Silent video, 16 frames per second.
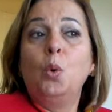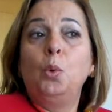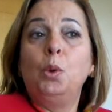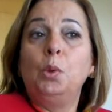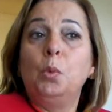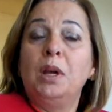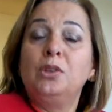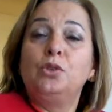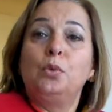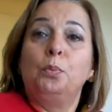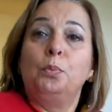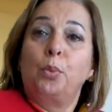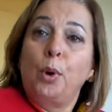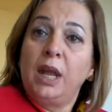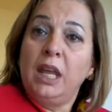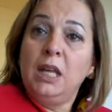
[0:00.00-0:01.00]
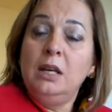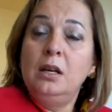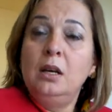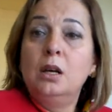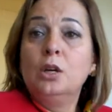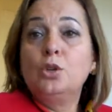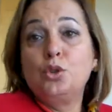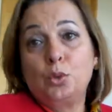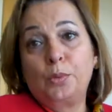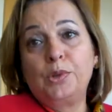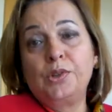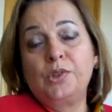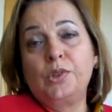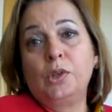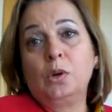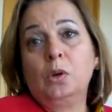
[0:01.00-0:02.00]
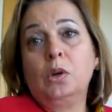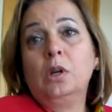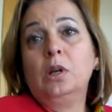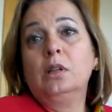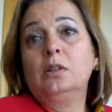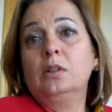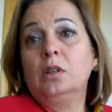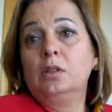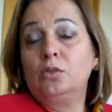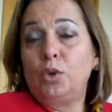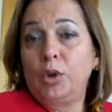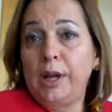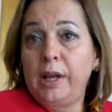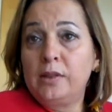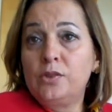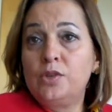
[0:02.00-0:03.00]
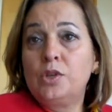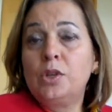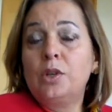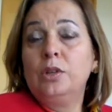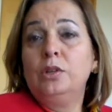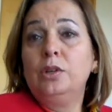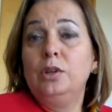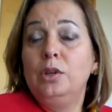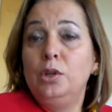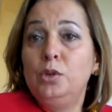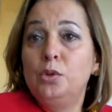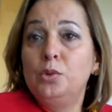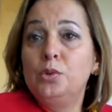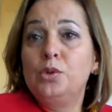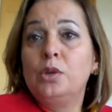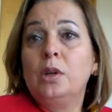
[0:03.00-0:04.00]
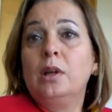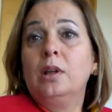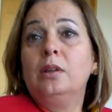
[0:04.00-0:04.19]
We want to bring to Brazil the trends, the news,